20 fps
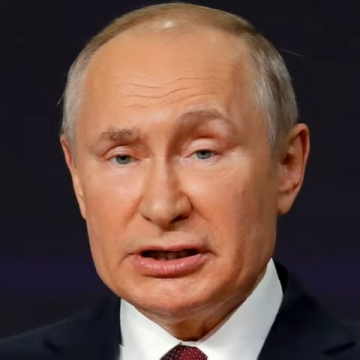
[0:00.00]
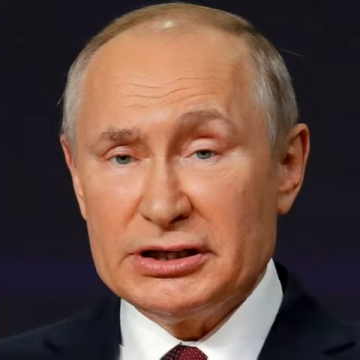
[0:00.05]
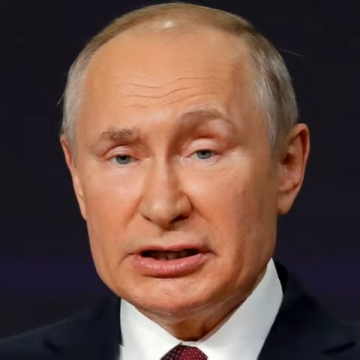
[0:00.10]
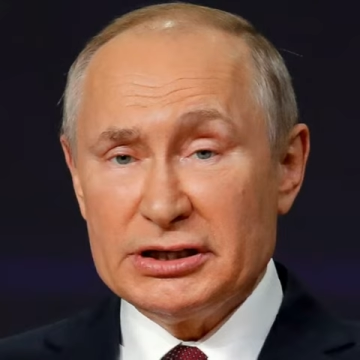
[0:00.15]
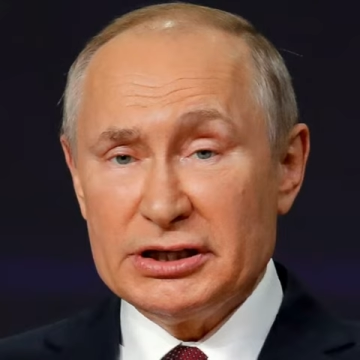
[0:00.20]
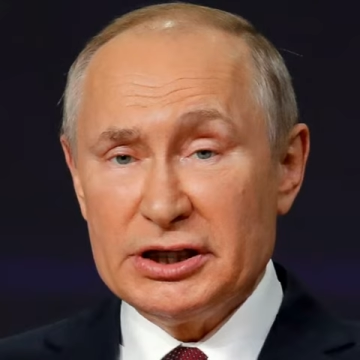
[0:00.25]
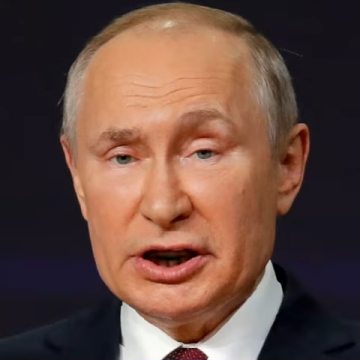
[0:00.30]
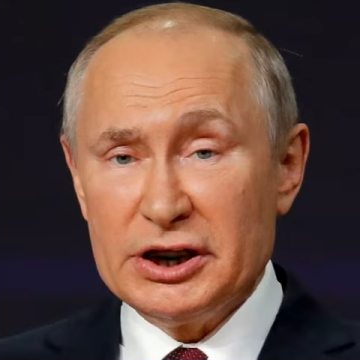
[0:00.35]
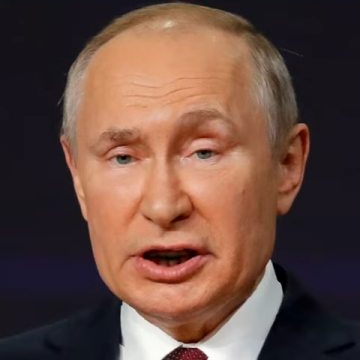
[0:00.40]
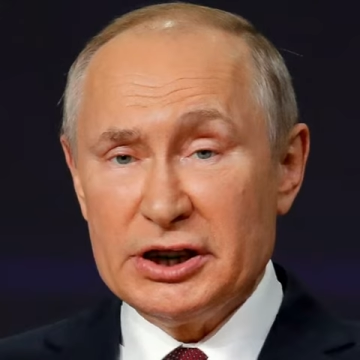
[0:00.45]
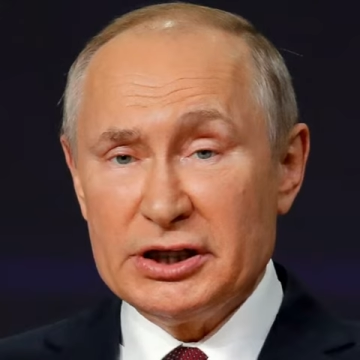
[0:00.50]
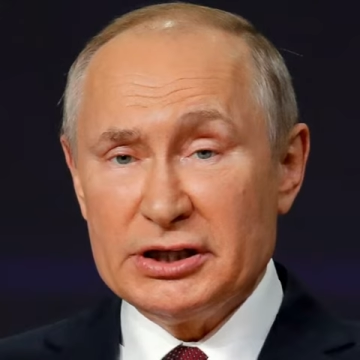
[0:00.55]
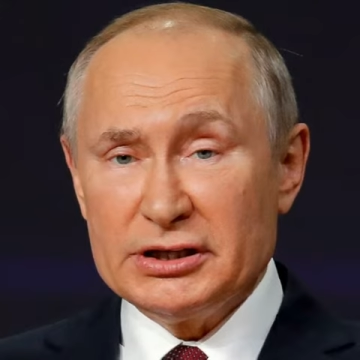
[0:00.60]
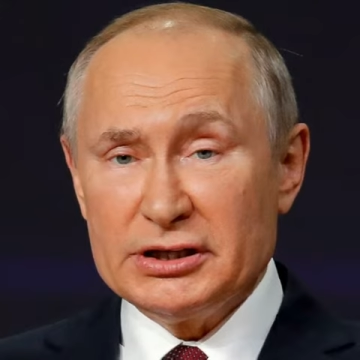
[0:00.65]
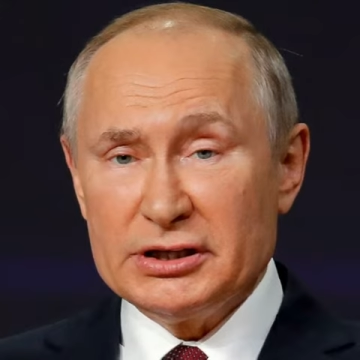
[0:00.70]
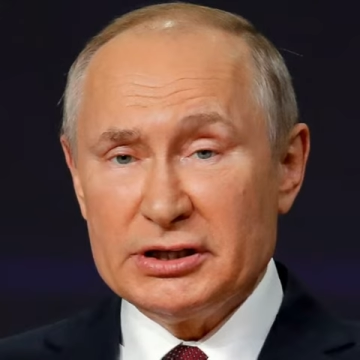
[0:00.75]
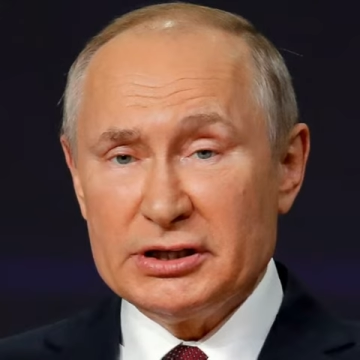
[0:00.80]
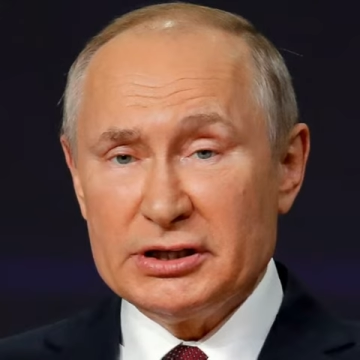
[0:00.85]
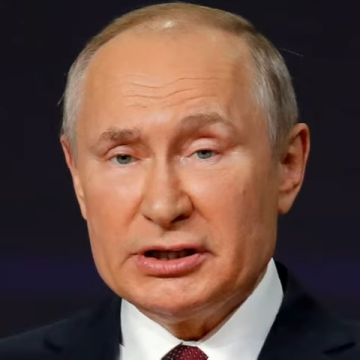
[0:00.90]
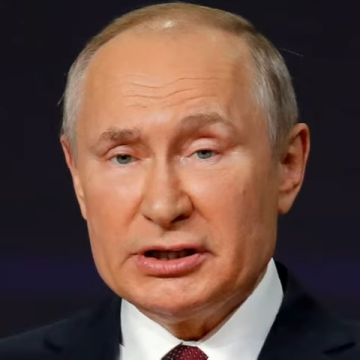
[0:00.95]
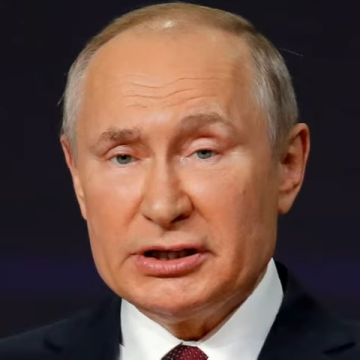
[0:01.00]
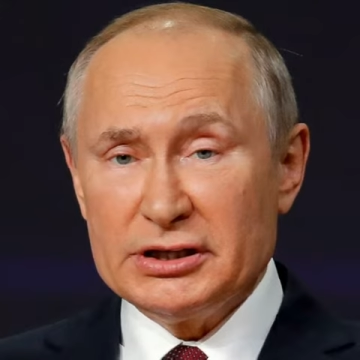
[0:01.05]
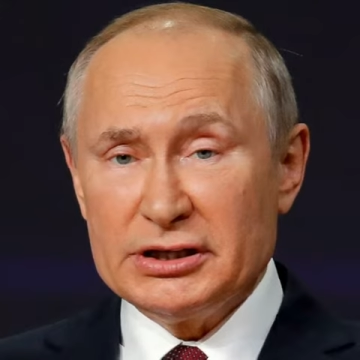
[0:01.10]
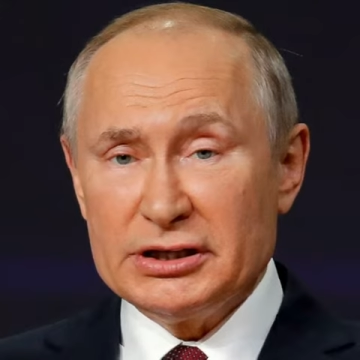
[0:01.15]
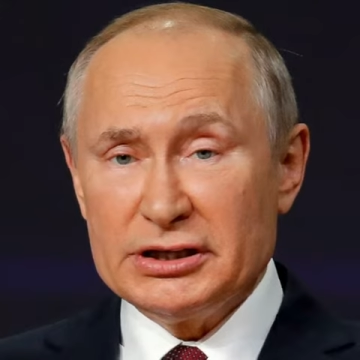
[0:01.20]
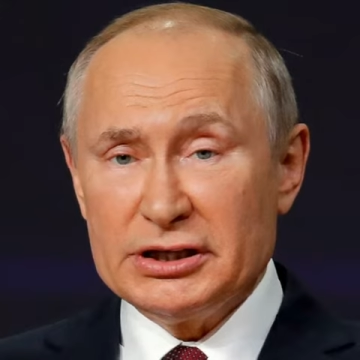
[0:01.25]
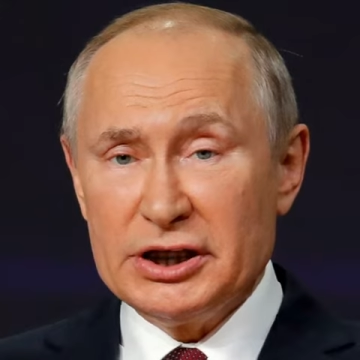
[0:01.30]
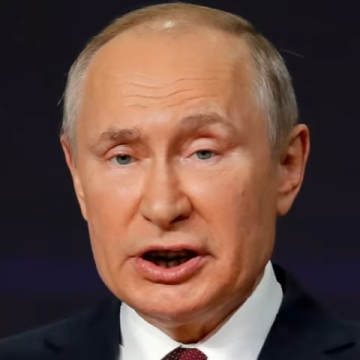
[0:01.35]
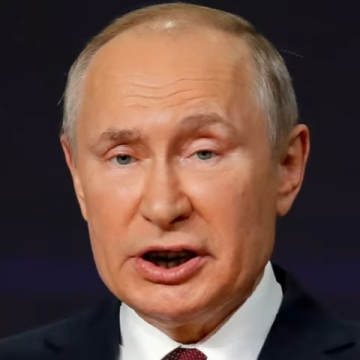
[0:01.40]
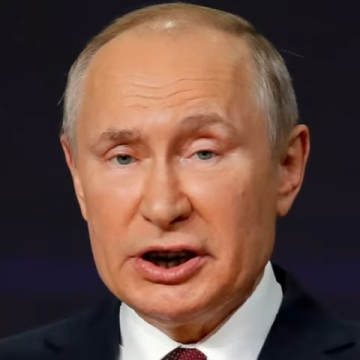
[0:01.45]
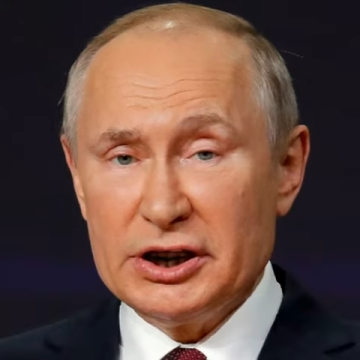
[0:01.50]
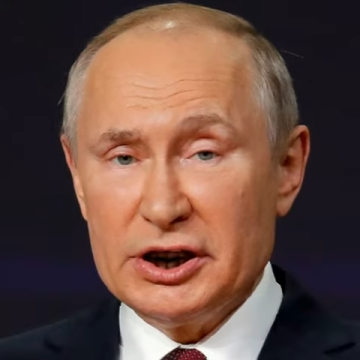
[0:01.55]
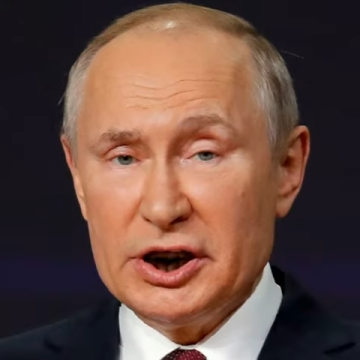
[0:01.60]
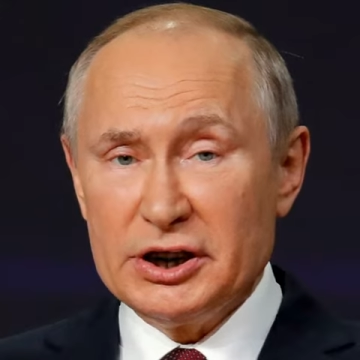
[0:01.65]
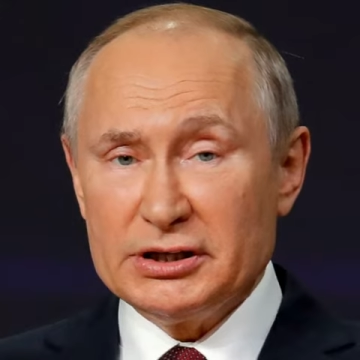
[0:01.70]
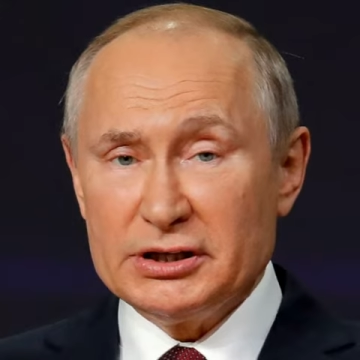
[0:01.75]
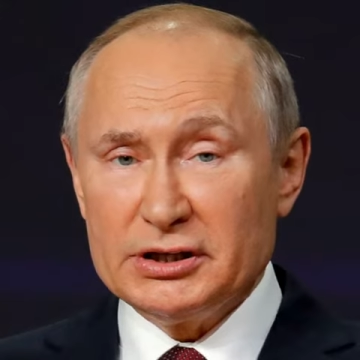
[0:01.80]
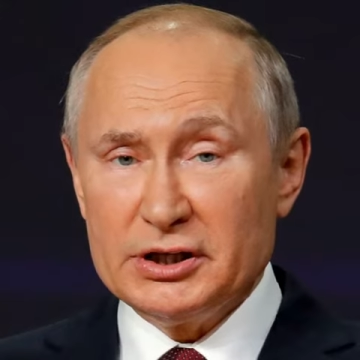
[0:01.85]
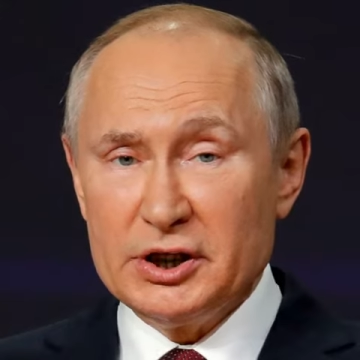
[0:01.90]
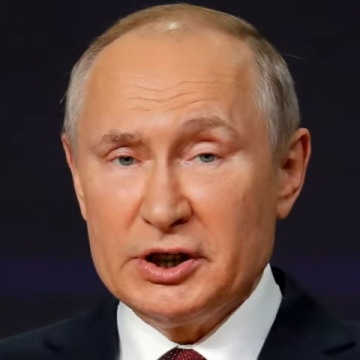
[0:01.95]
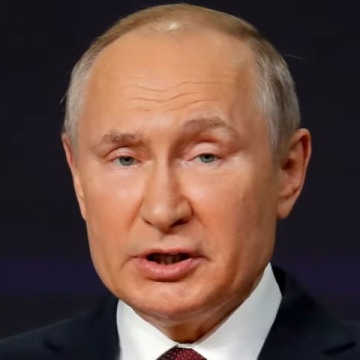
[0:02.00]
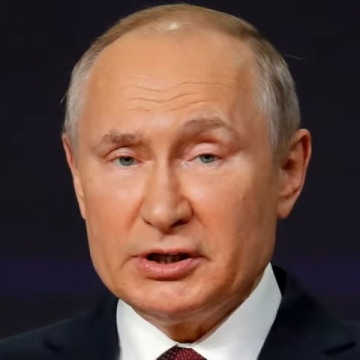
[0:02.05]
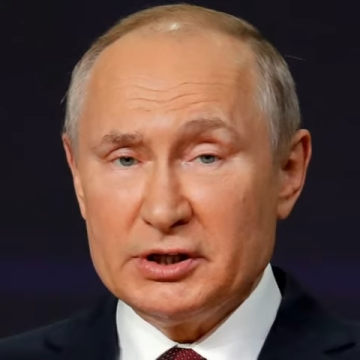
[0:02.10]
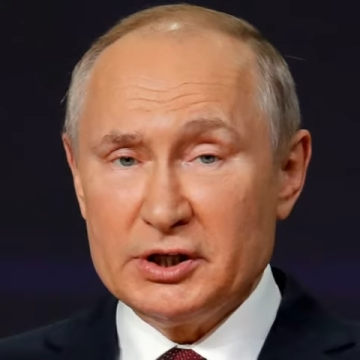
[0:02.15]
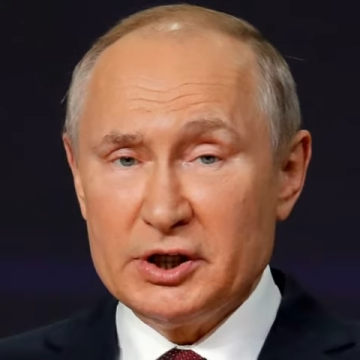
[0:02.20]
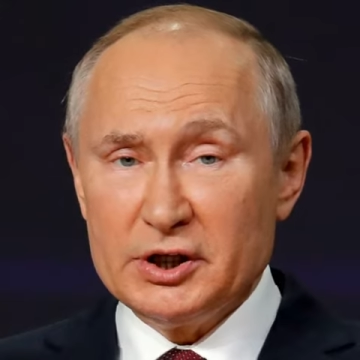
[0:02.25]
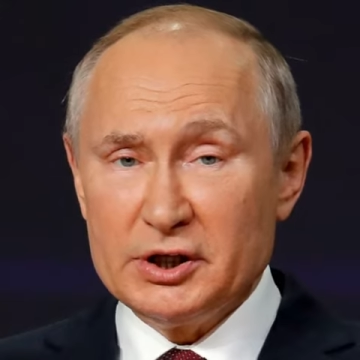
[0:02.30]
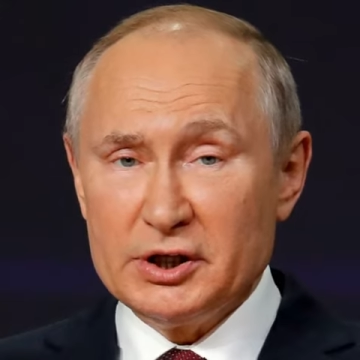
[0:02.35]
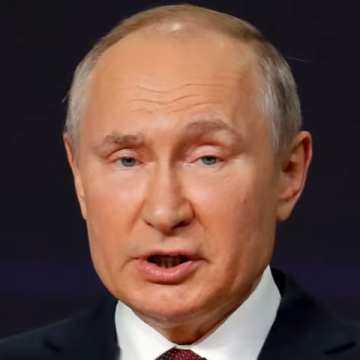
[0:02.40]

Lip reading: Joe, you left people